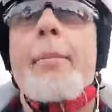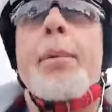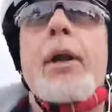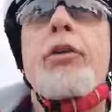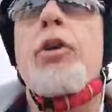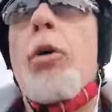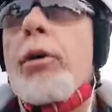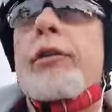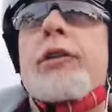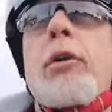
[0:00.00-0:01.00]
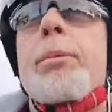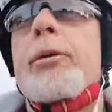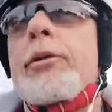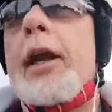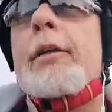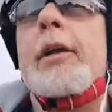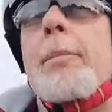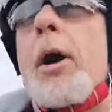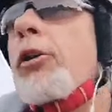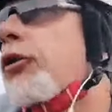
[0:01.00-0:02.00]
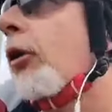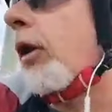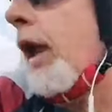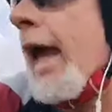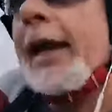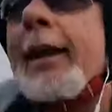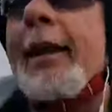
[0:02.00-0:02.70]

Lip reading: but you're still projecting emotional lack,